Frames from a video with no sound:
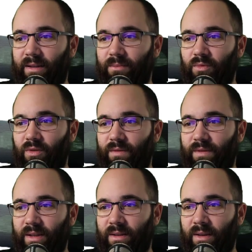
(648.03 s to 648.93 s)
It moved
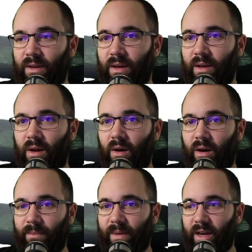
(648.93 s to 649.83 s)
it
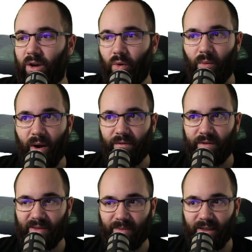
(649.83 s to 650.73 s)
on my
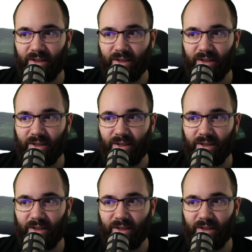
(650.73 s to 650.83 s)
reference plane.